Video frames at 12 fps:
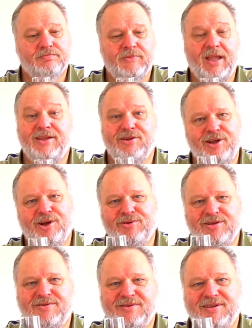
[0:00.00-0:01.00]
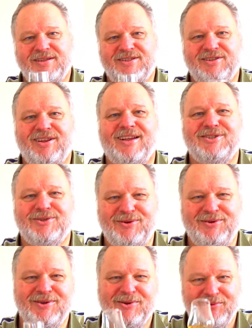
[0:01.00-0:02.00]
And you know it's nicer
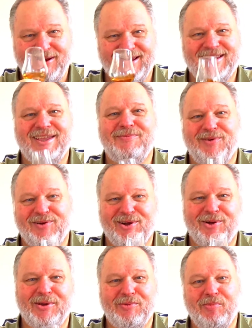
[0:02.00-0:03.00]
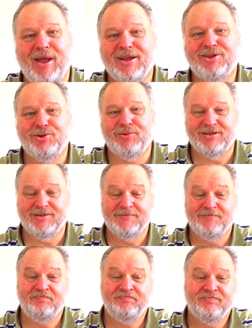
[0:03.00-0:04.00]
when I keep on going back to it.
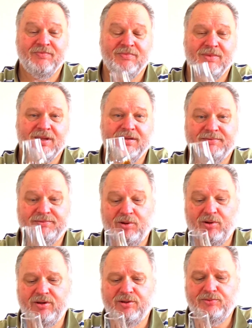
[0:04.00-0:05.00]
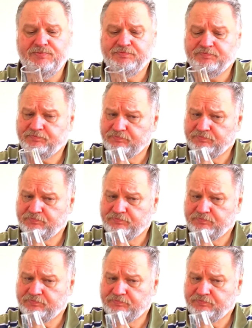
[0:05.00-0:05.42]
All in all,